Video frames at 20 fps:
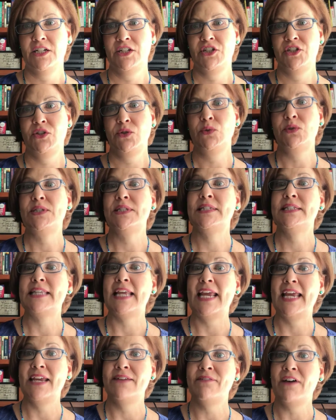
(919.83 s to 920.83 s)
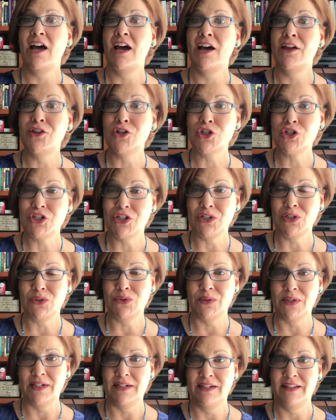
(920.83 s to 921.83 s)
to save other
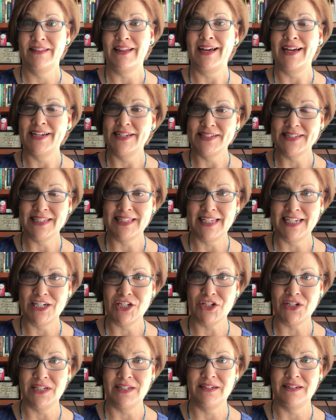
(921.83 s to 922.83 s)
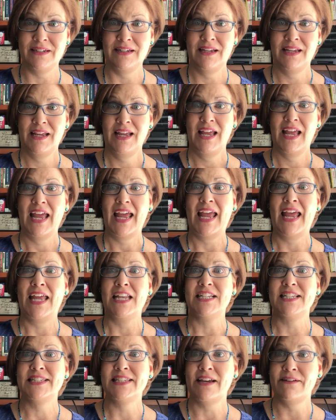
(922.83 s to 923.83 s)
children the isolation
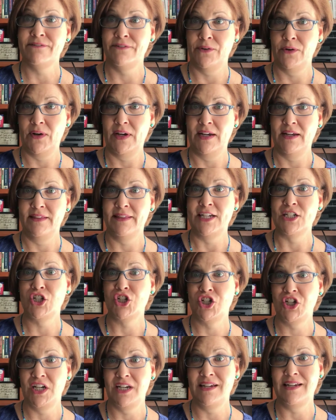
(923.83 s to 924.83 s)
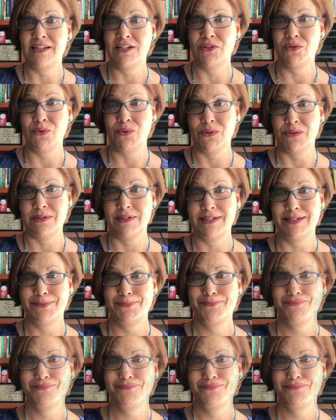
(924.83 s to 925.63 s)
and suffering that she endured.